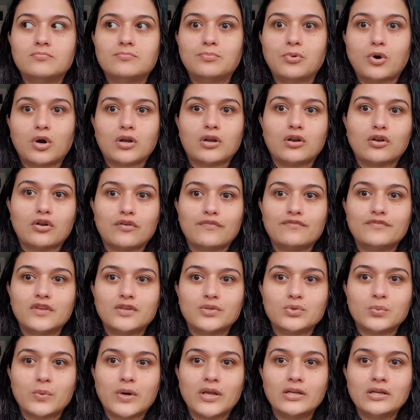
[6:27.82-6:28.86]
bottle of
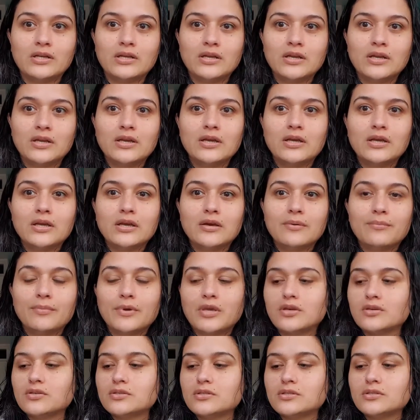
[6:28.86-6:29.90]
this one
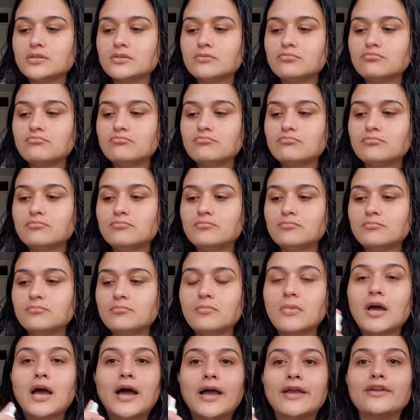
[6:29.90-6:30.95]
because
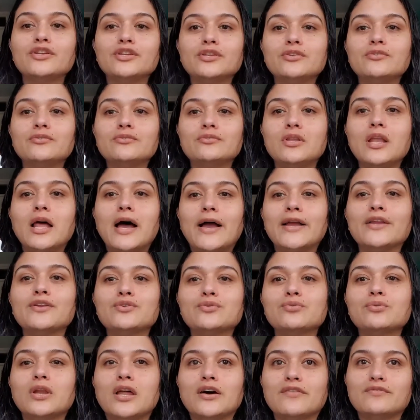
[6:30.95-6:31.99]
I, I
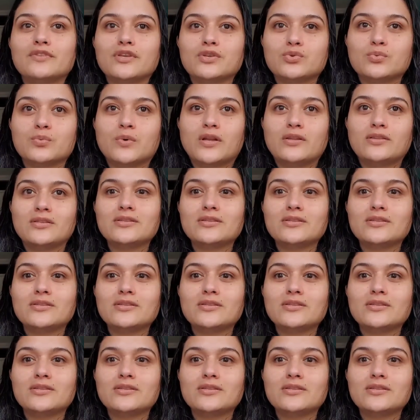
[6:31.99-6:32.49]
do love this one.